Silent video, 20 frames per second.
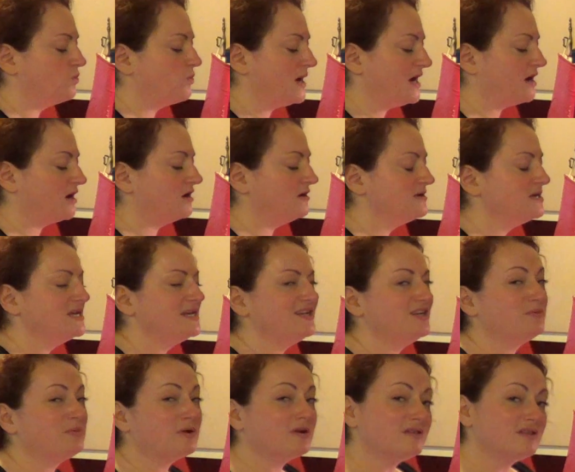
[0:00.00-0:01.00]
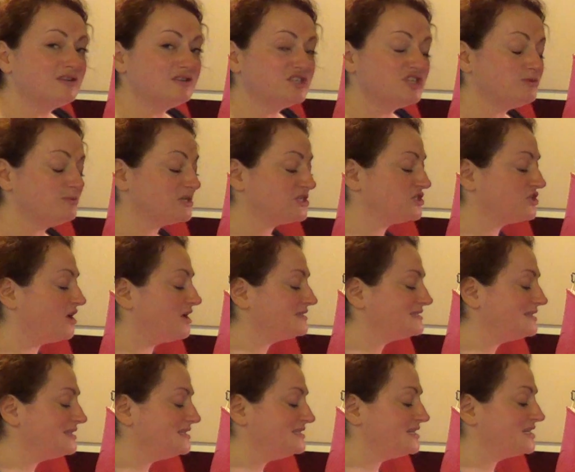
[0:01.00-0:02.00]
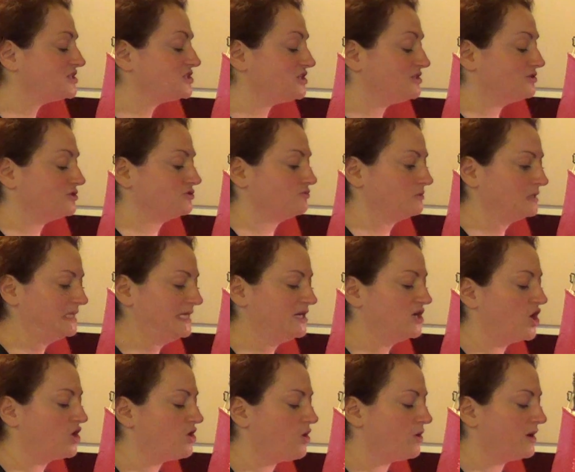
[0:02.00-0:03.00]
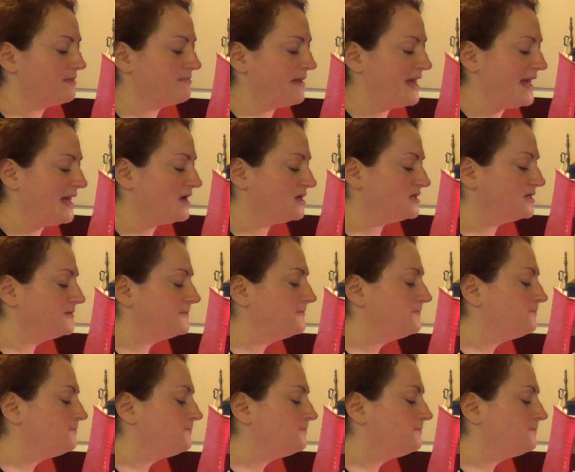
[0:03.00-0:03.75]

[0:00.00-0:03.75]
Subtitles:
where you put a little too much salt in the dish and there's really no going back,